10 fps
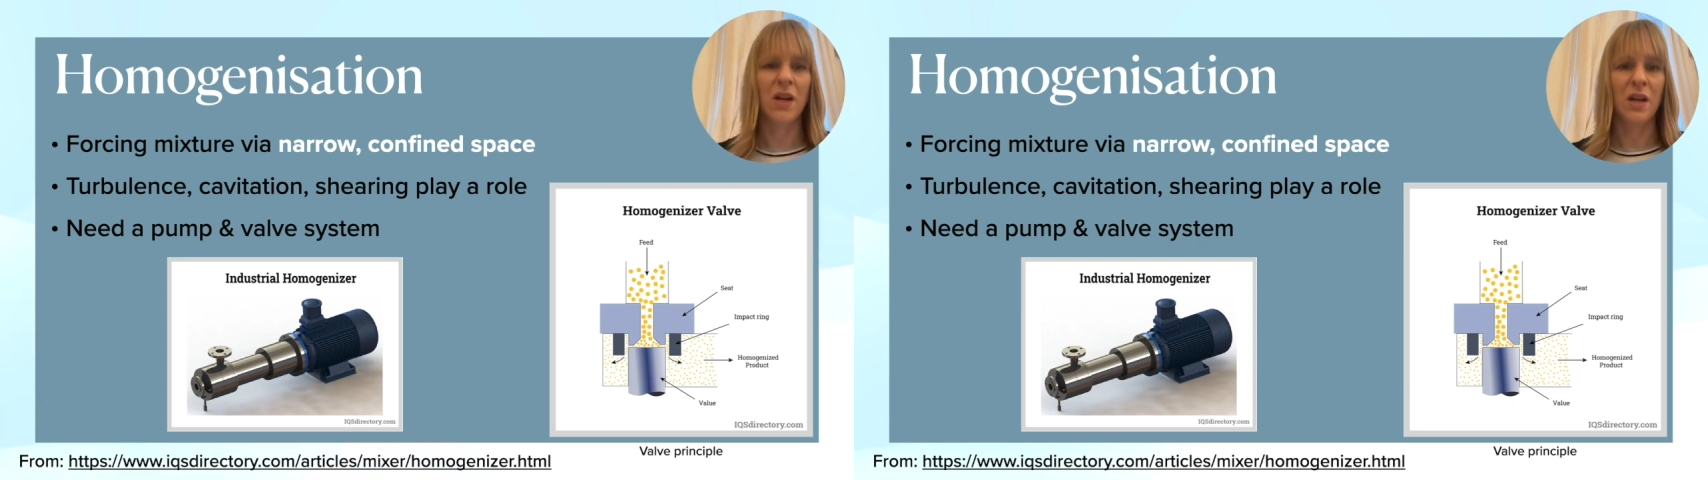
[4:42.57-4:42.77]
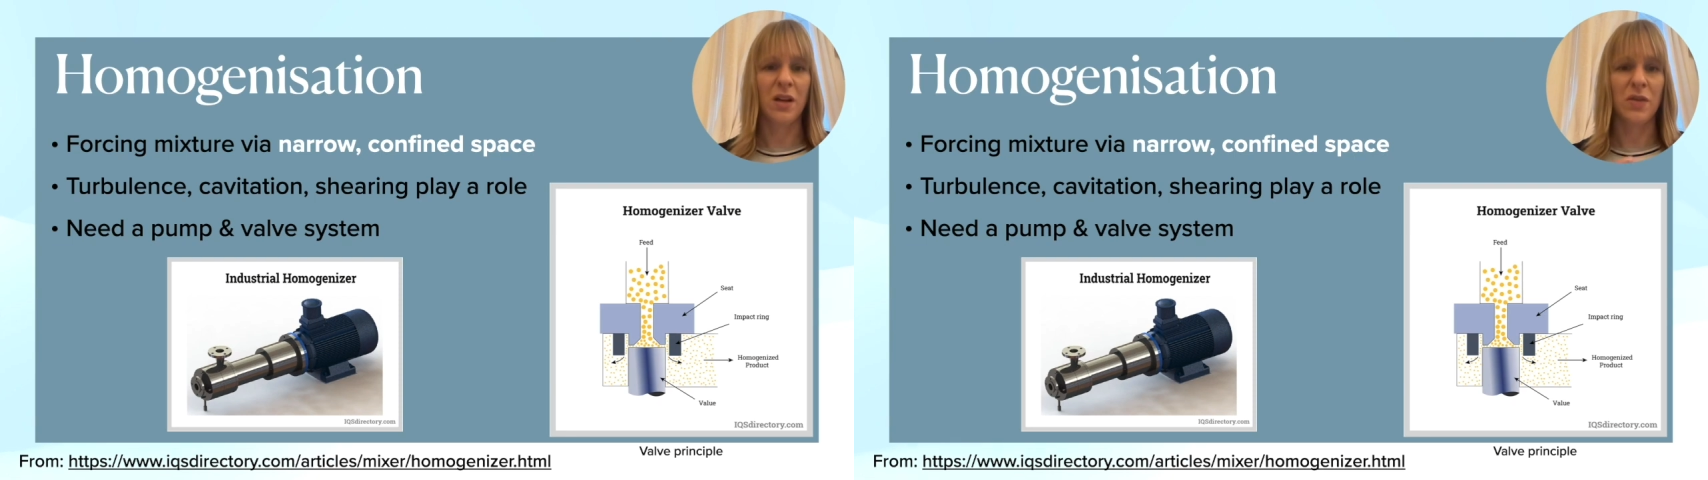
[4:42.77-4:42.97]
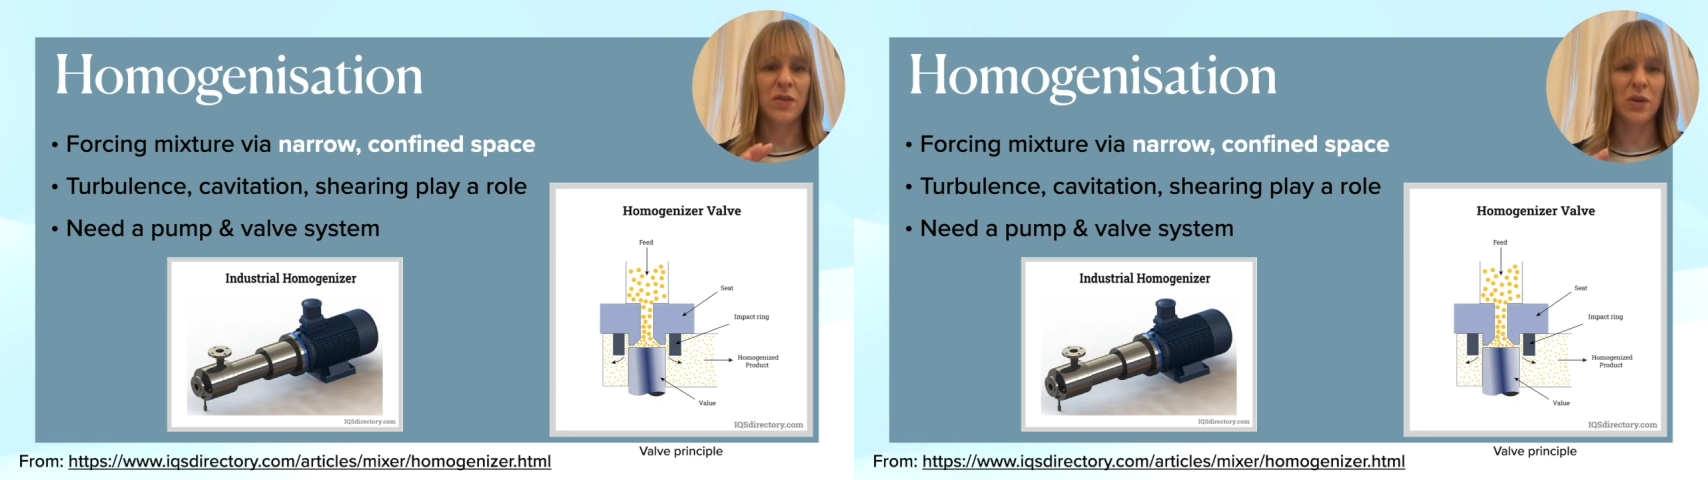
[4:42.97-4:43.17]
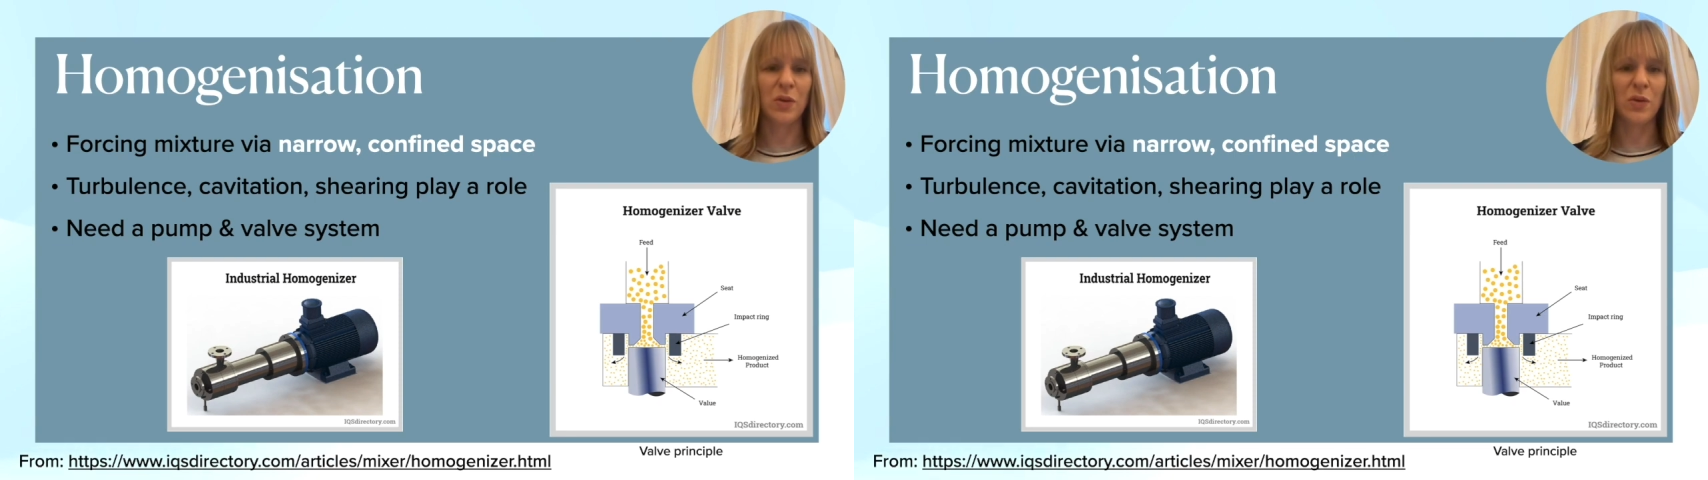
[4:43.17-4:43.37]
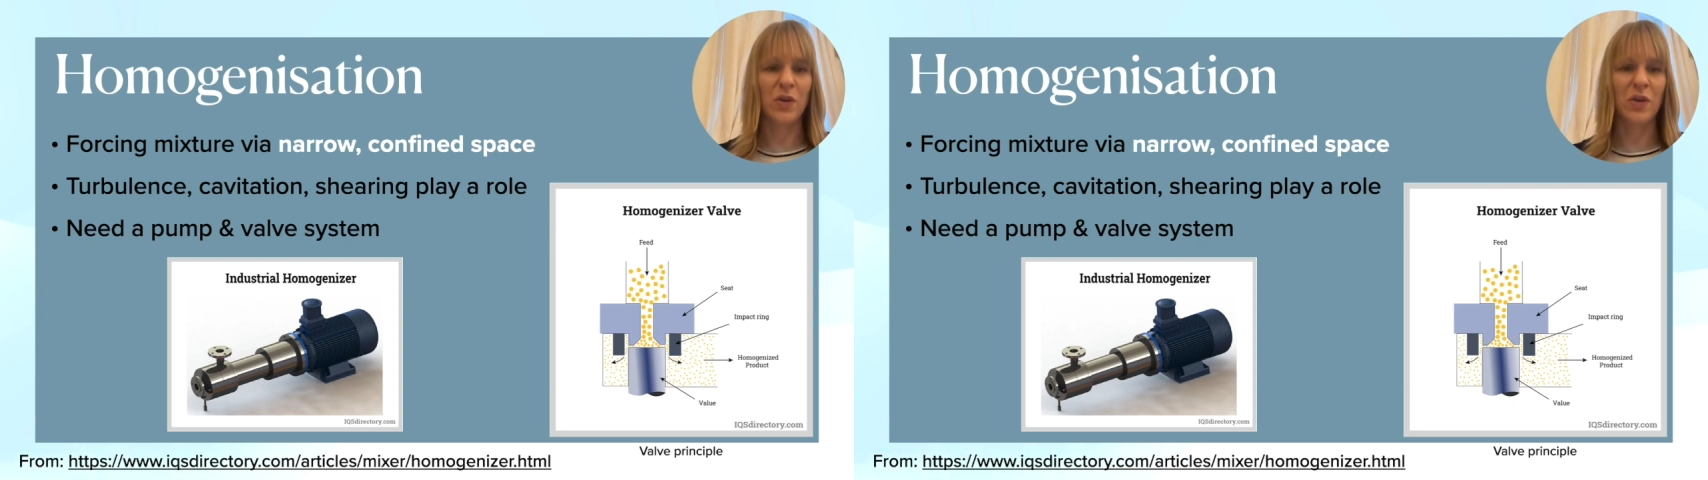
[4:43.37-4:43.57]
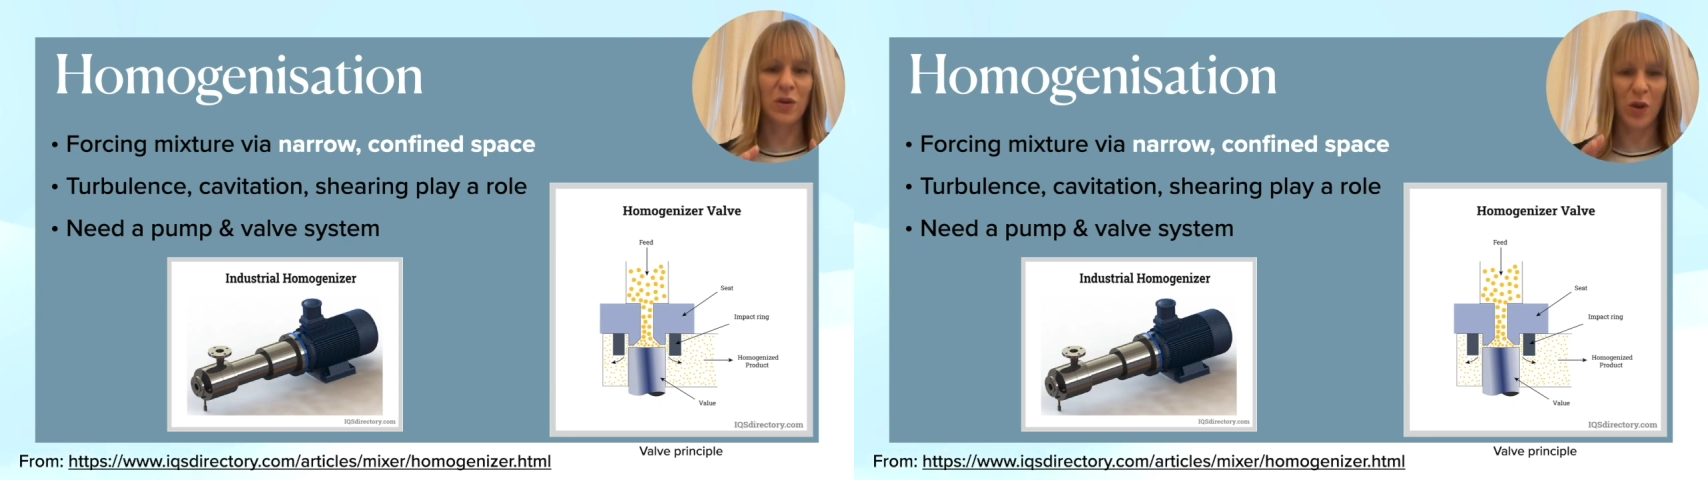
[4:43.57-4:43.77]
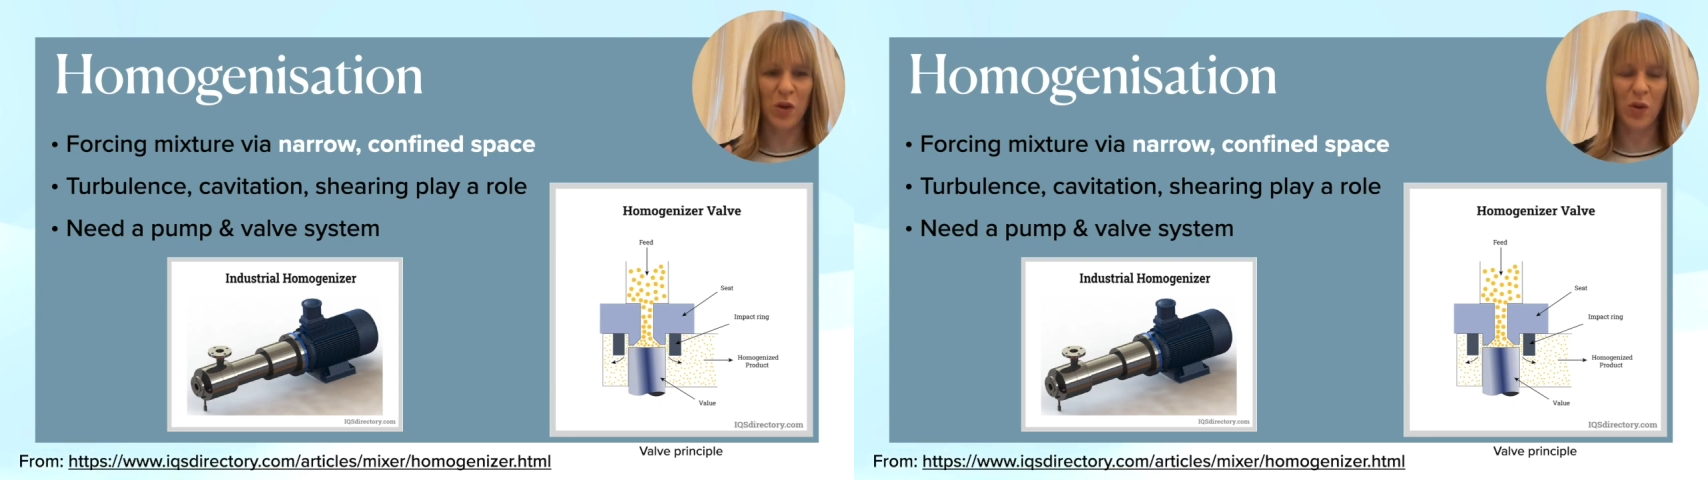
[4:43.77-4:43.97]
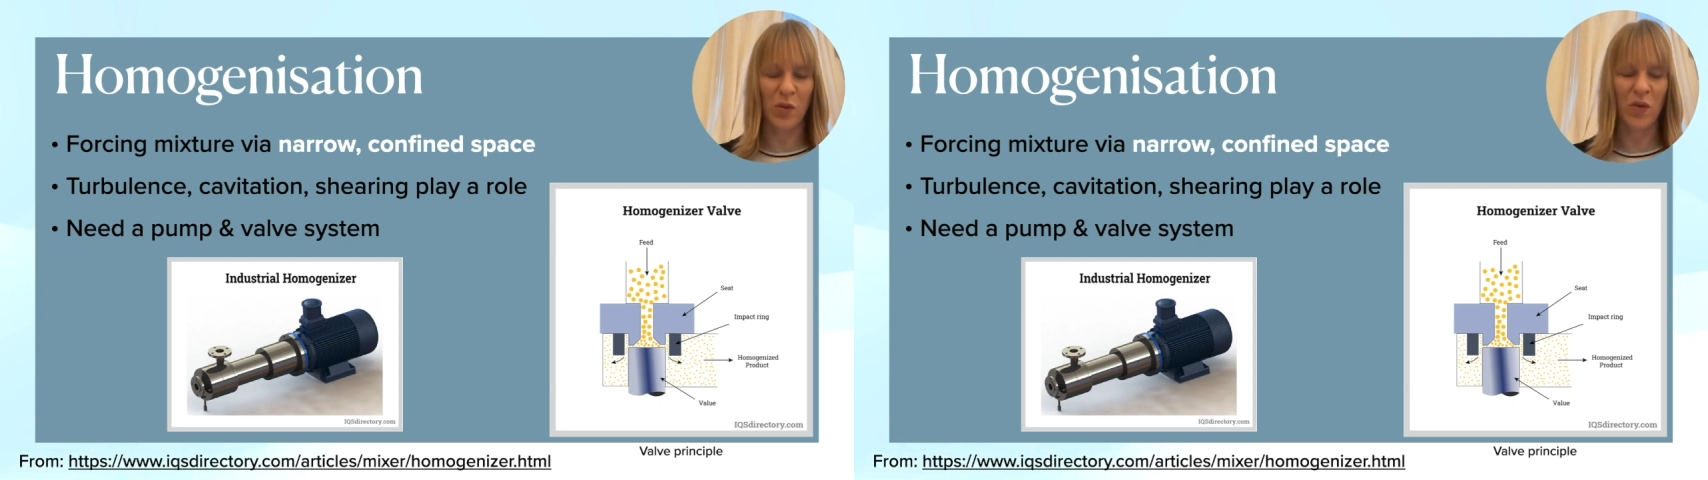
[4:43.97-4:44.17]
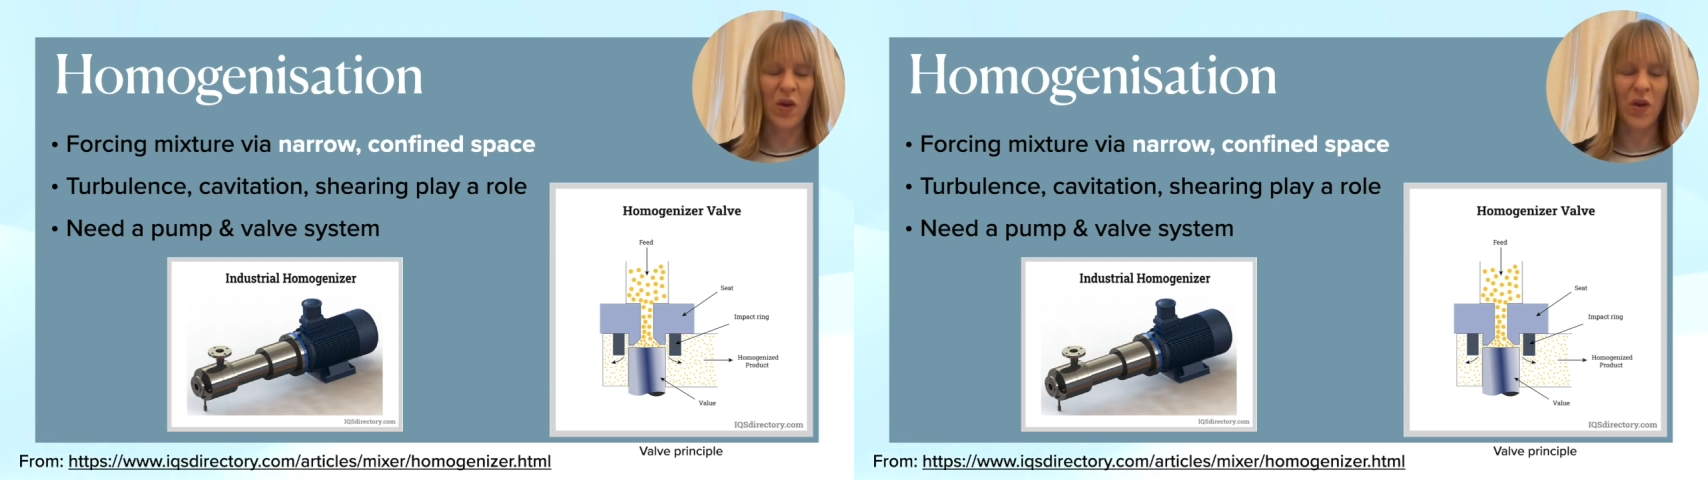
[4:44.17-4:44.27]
Uh, so there's lots of